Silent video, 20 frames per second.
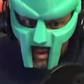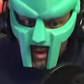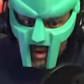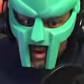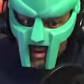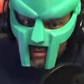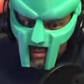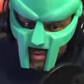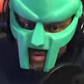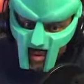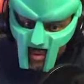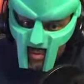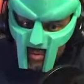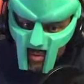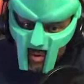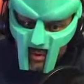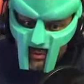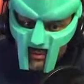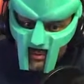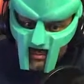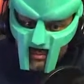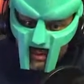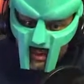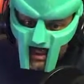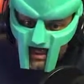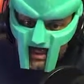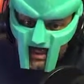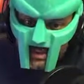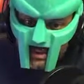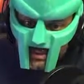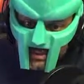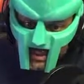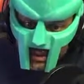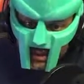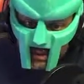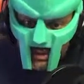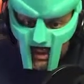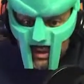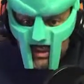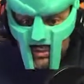The Codecov supply chain
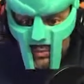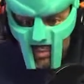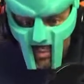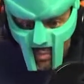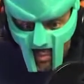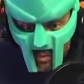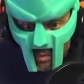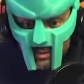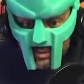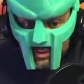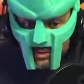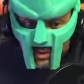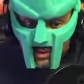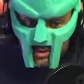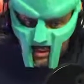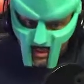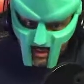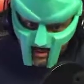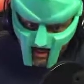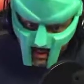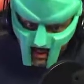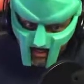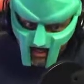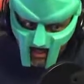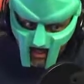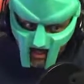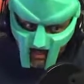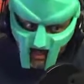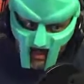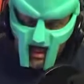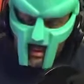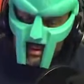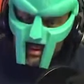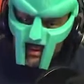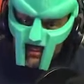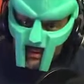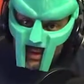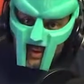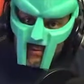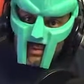attack is one such example. Now,
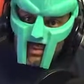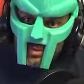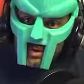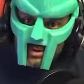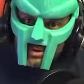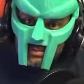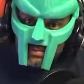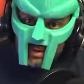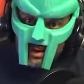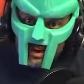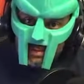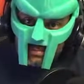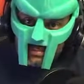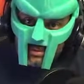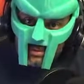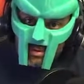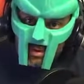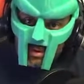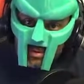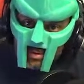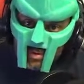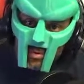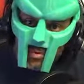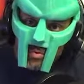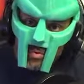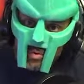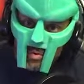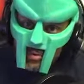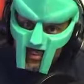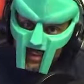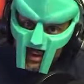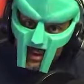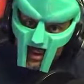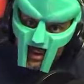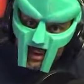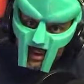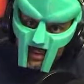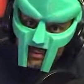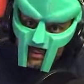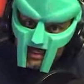if you haven't watched my episode on Codecov,
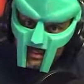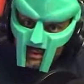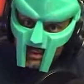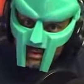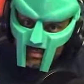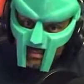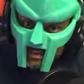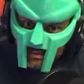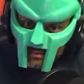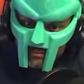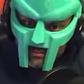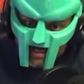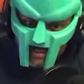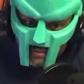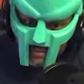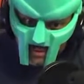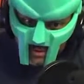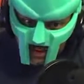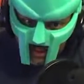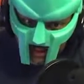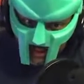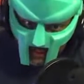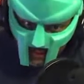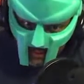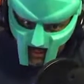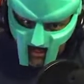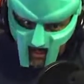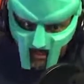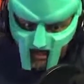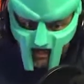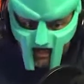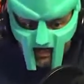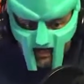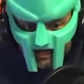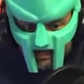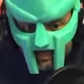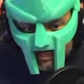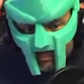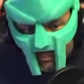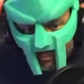here is a link above for you to check it out.
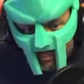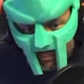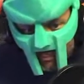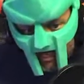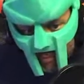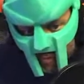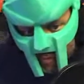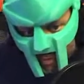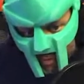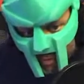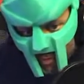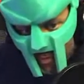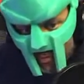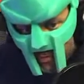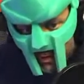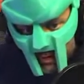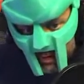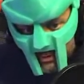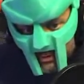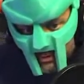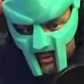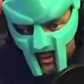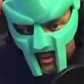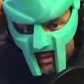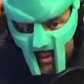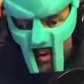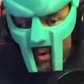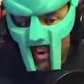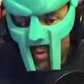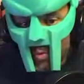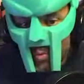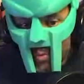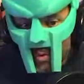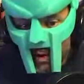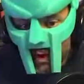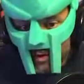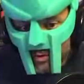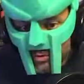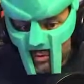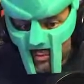Although the incident
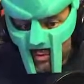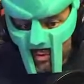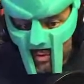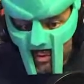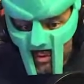has drawn